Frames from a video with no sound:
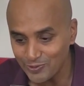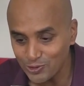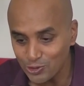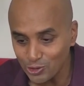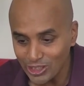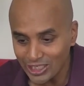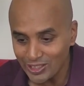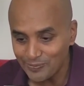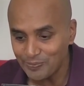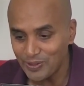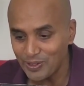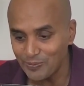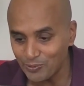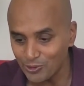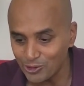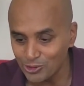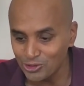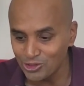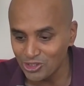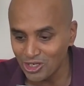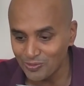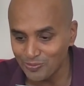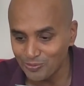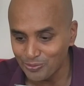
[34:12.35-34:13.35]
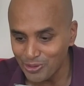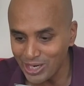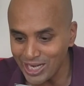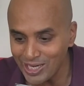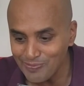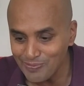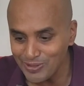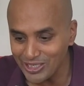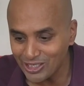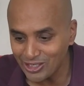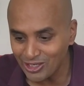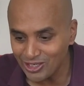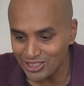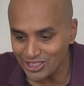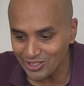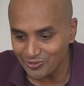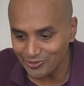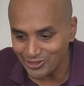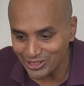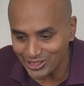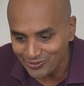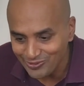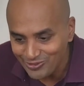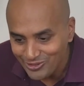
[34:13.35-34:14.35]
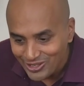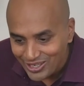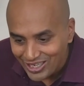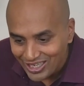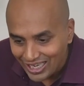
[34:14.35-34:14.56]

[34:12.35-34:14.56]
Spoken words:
so that people do not brand me conservative,